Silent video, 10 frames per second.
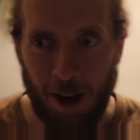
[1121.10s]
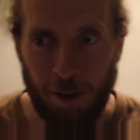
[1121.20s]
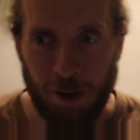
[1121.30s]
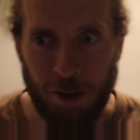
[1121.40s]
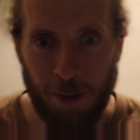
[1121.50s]

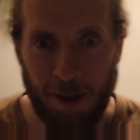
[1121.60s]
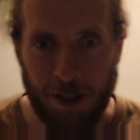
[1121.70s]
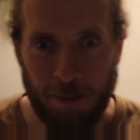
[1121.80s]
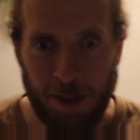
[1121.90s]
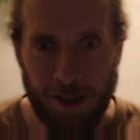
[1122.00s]
job
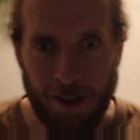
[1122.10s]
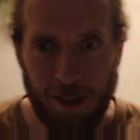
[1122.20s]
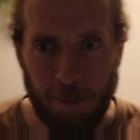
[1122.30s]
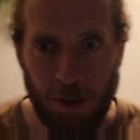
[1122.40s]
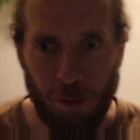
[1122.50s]
has
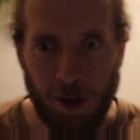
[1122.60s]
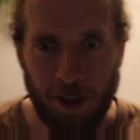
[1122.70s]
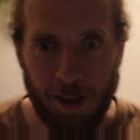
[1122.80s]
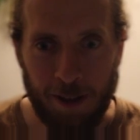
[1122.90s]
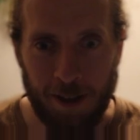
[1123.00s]
been
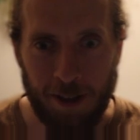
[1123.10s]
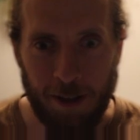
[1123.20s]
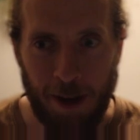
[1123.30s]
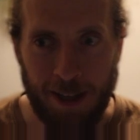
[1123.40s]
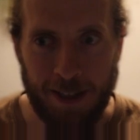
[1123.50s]
running in
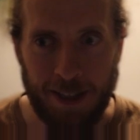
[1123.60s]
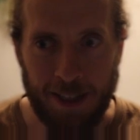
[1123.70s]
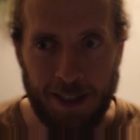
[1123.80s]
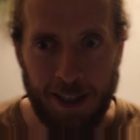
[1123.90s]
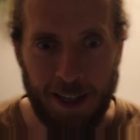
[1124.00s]
the past
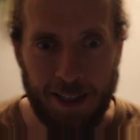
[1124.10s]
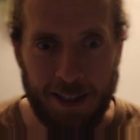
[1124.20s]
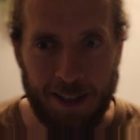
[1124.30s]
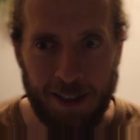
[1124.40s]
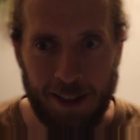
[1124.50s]
60 days.